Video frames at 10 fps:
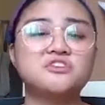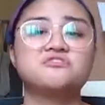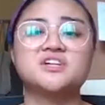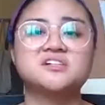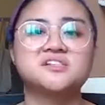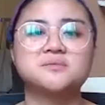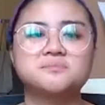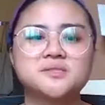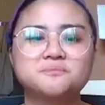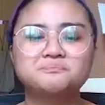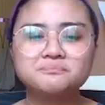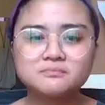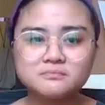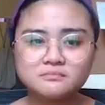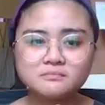your fingertips.
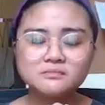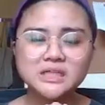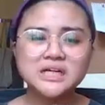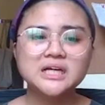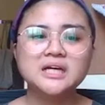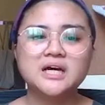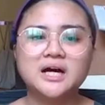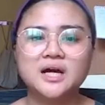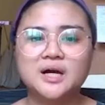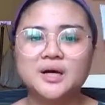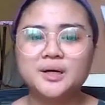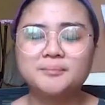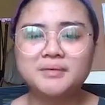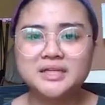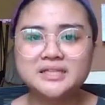
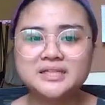It